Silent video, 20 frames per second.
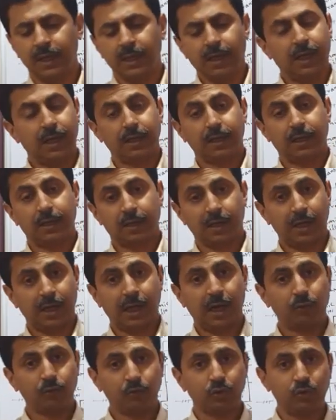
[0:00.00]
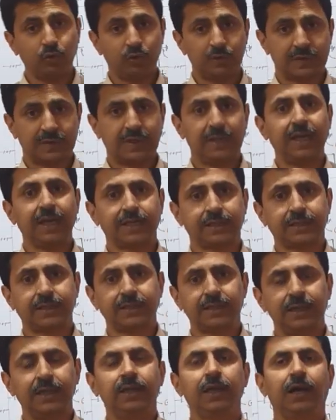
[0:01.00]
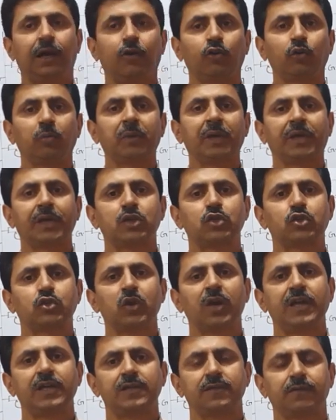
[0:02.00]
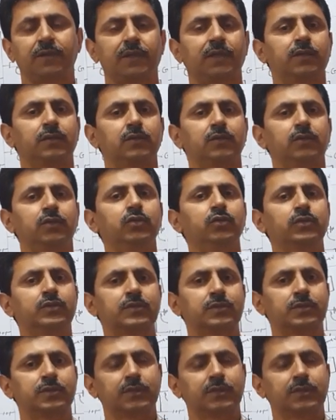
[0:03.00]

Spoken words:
and how to select, how to make a choice whether to use